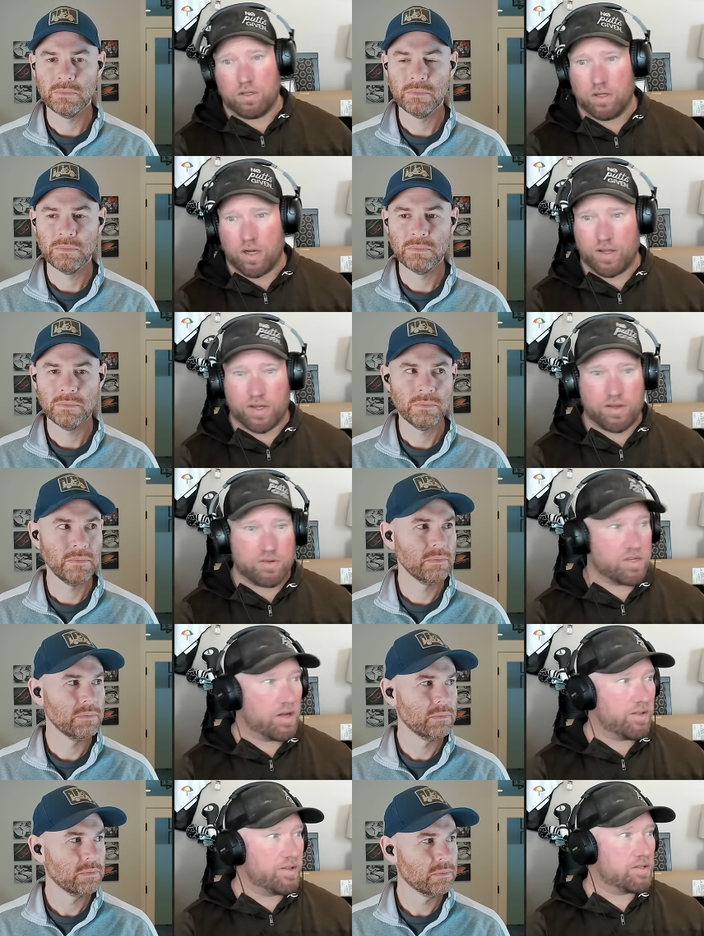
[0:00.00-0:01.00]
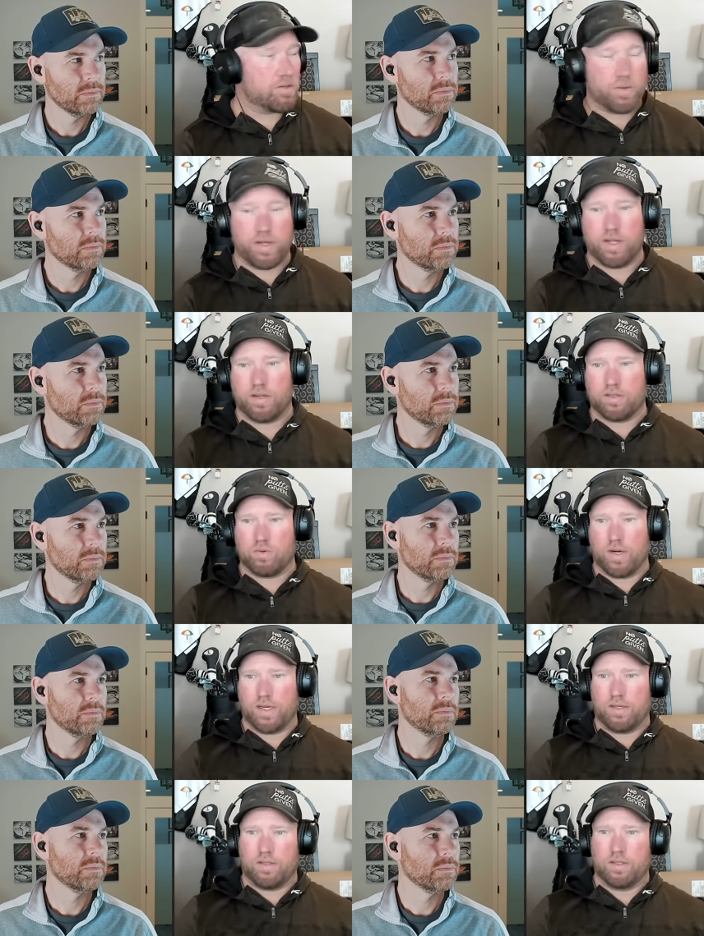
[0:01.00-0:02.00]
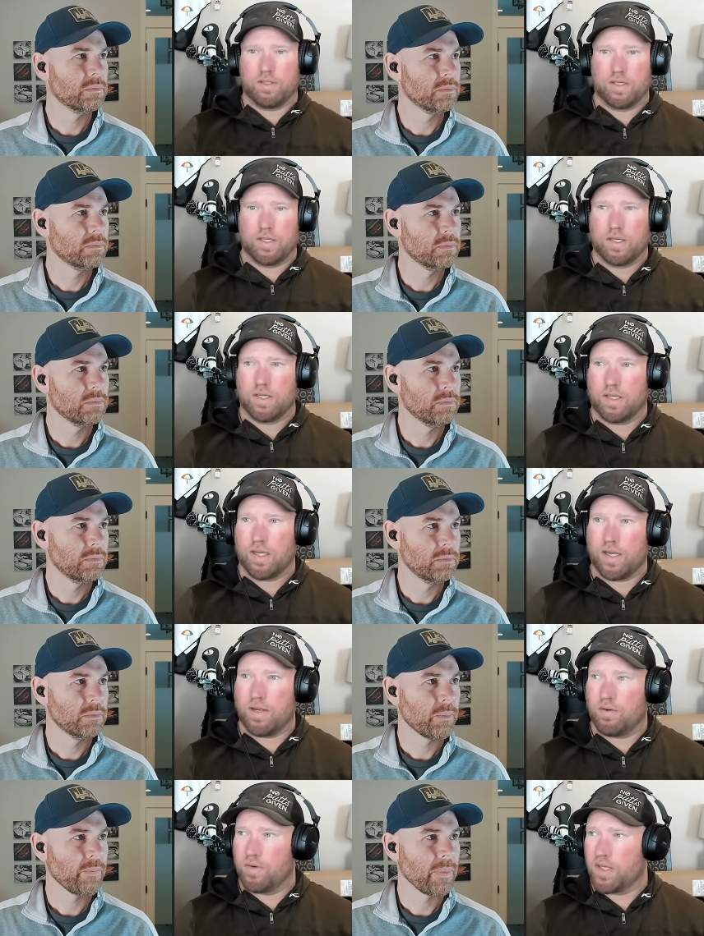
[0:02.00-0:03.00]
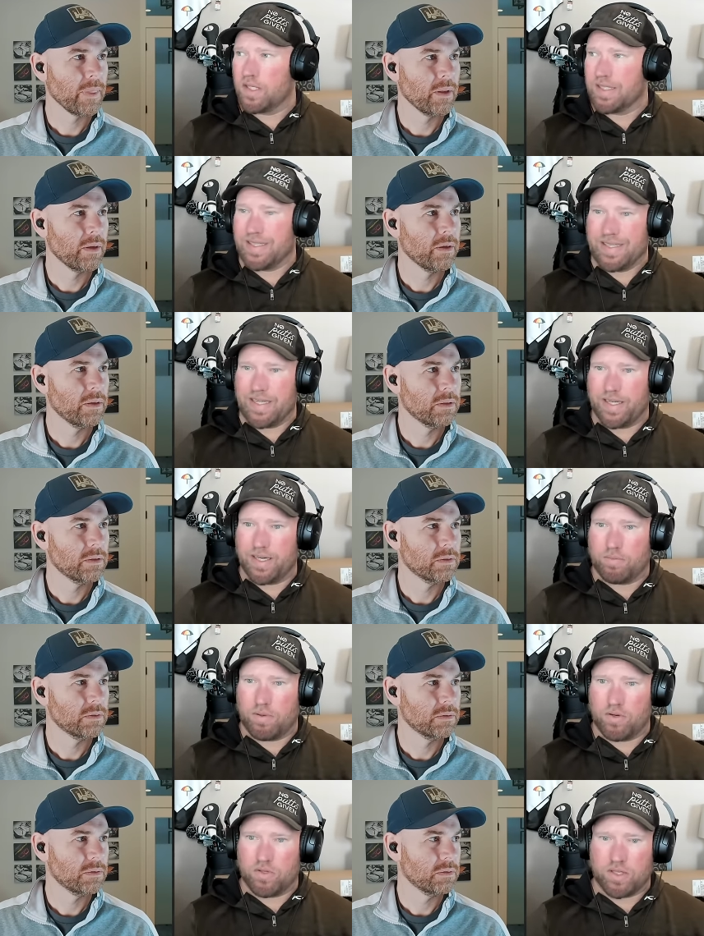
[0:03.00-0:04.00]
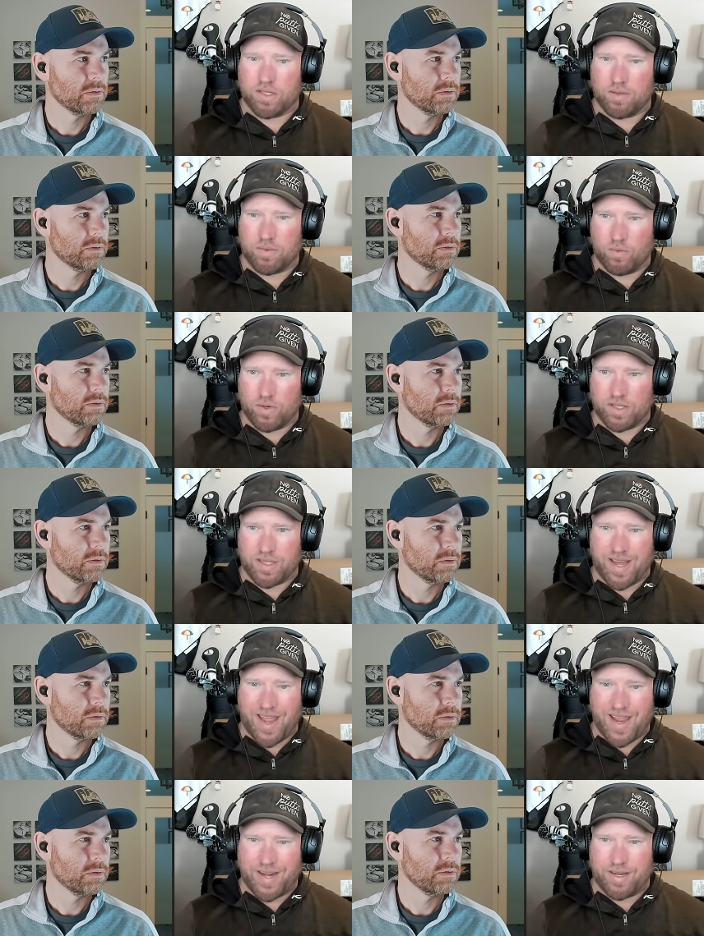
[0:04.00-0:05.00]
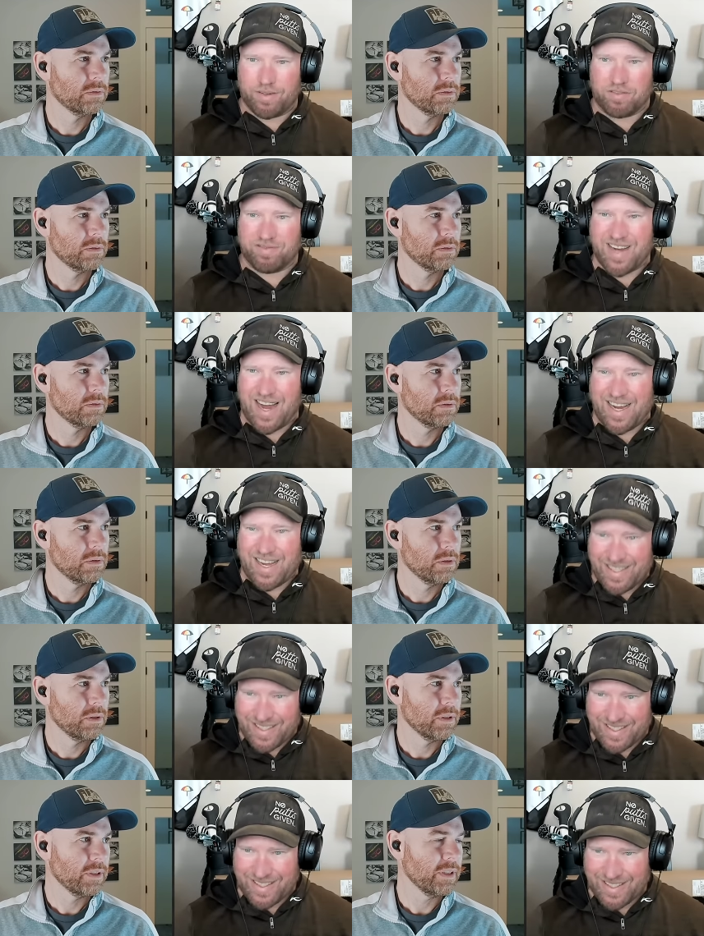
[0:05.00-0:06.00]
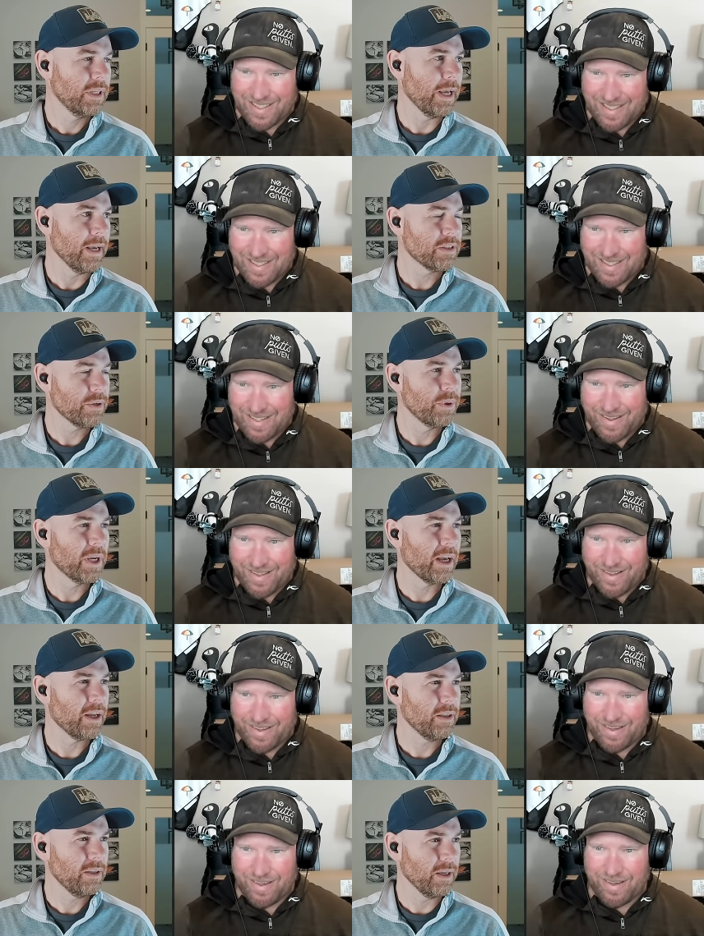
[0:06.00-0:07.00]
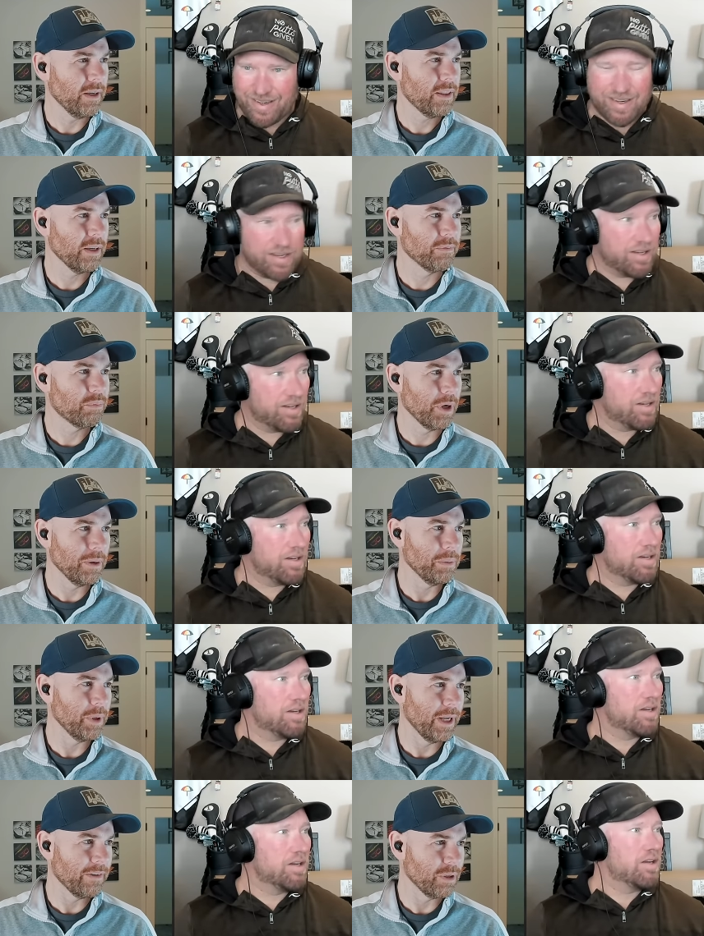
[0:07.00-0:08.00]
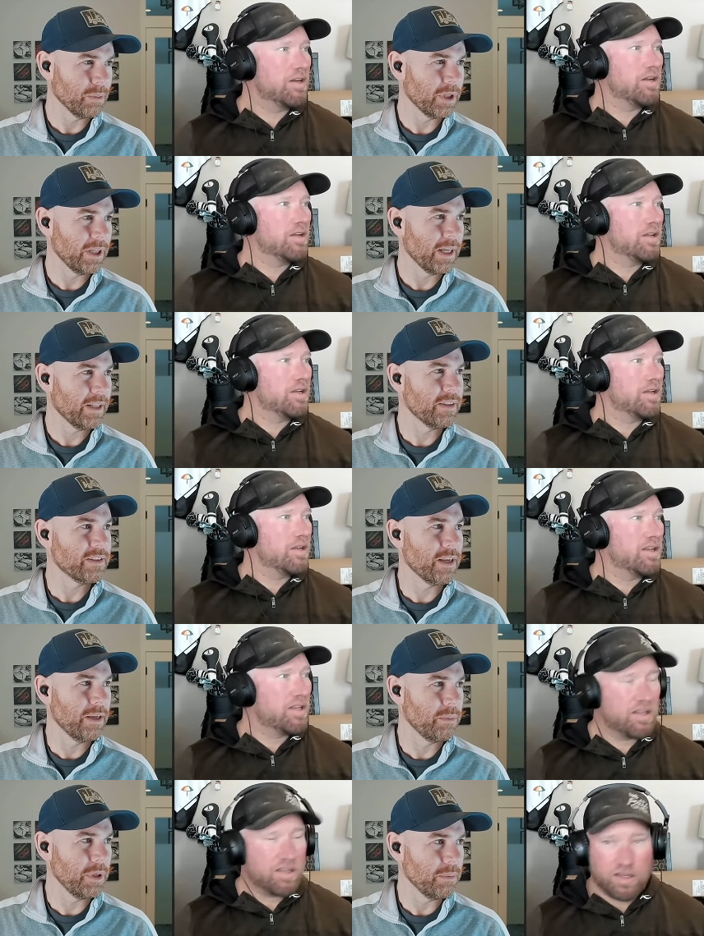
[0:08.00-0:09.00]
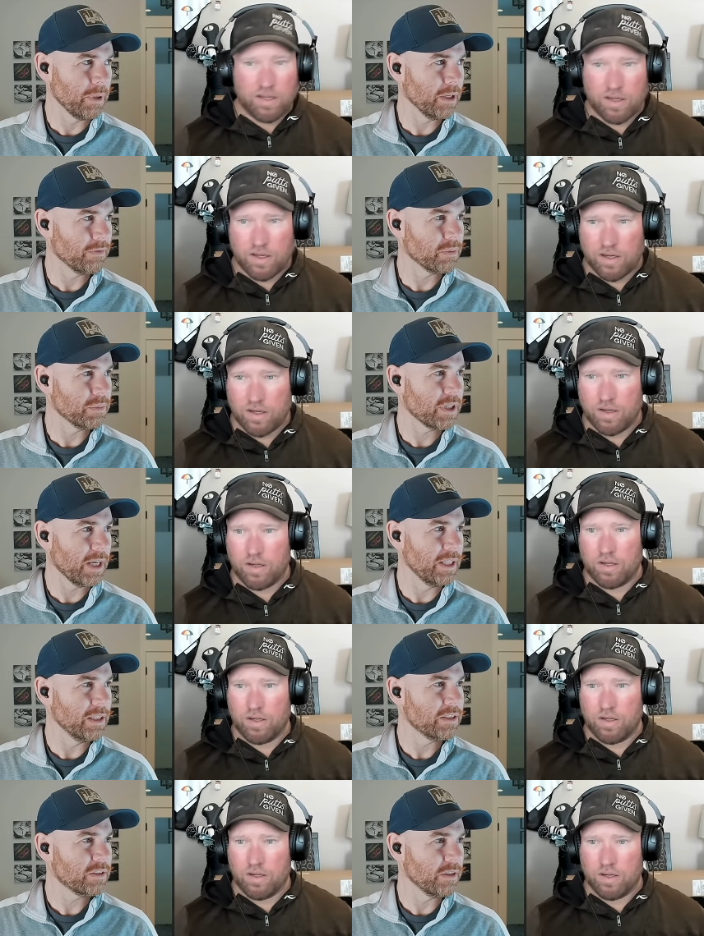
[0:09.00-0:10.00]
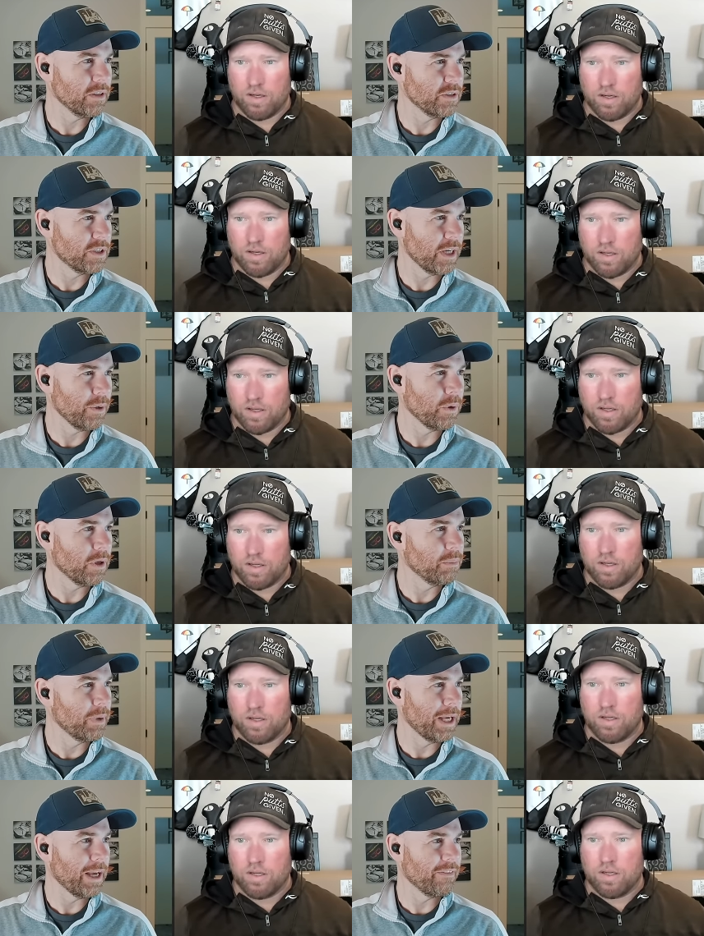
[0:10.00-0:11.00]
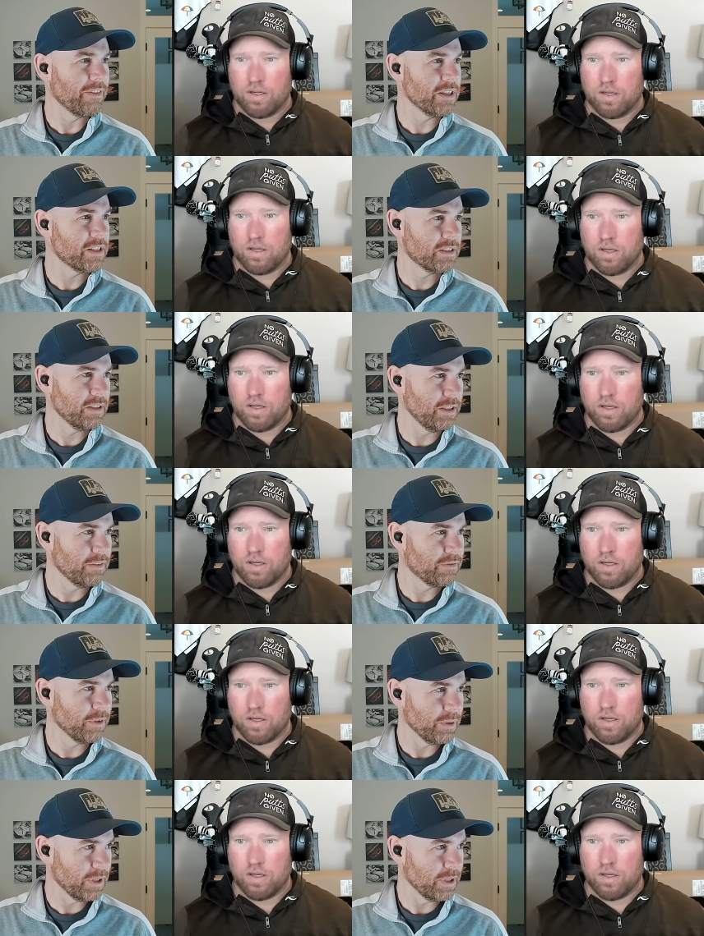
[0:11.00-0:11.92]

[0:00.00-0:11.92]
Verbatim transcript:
Speaker 1: I think you saw this tweet as well. He recently uh, posted something. What did you say? Eight out of nine.
Speaker 2: Yeah. So we got. Yeah, I think probably everybody got the same email from Titleist. Although J. Wall may have this info at